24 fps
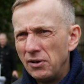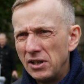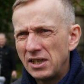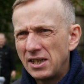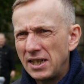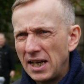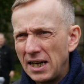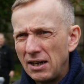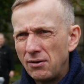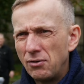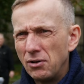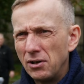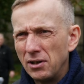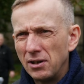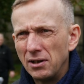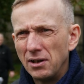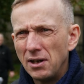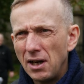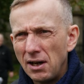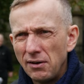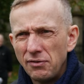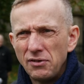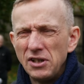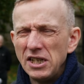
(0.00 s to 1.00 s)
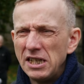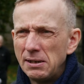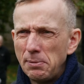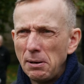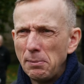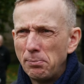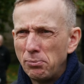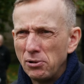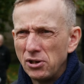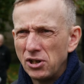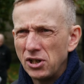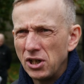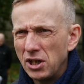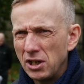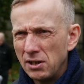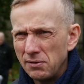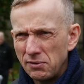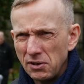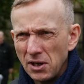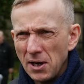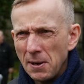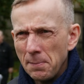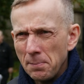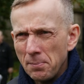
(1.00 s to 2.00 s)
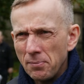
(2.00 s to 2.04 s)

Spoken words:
is sacred, life needs to be preserved,